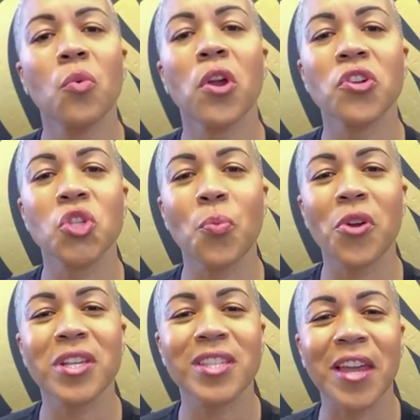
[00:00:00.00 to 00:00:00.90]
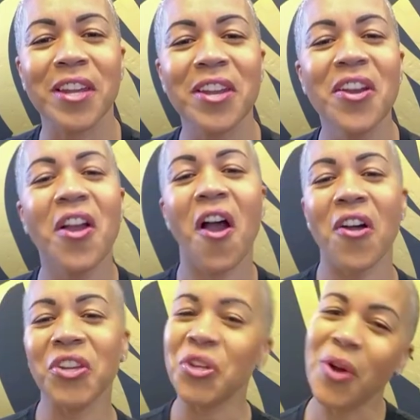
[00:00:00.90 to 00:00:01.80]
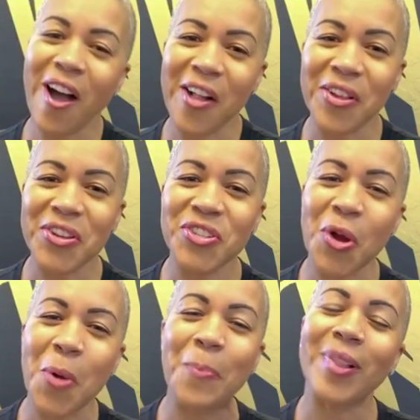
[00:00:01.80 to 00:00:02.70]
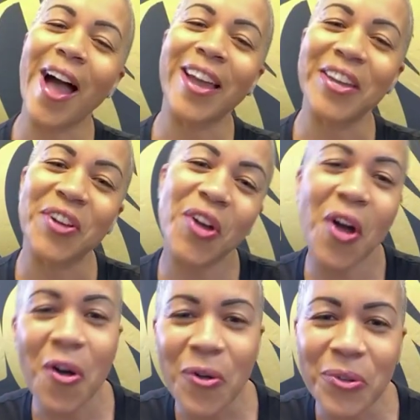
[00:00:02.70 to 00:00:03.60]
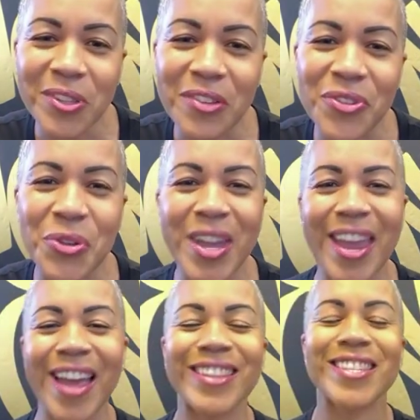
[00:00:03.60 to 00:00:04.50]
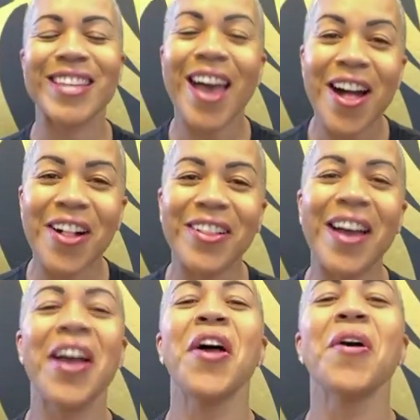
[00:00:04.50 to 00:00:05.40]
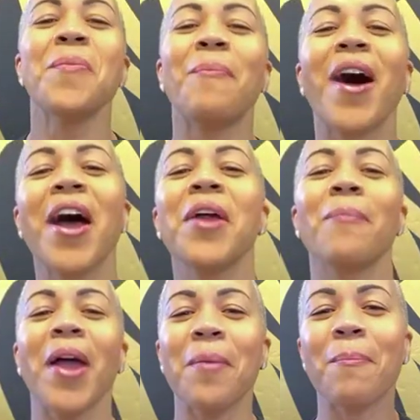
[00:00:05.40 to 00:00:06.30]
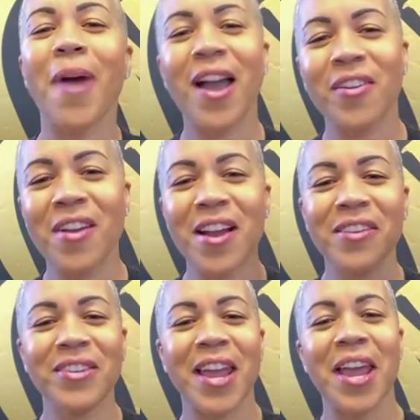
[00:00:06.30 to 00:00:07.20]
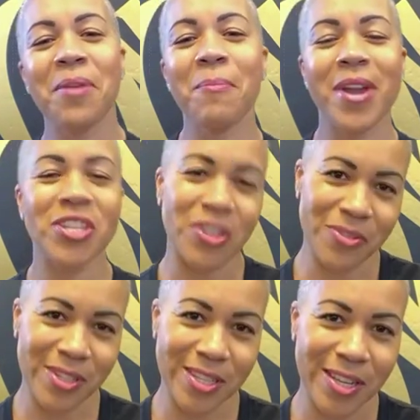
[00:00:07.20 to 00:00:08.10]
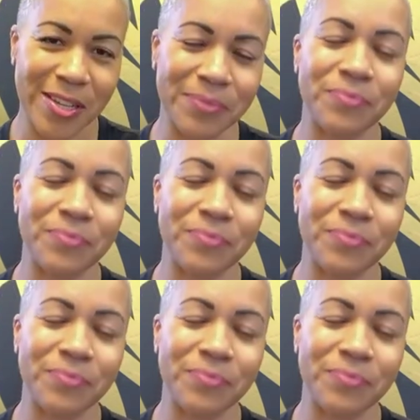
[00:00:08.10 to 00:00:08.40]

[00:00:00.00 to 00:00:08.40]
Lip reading: We are super excited. Our new colors are black and gold, if you can't tell by my background and my shirt.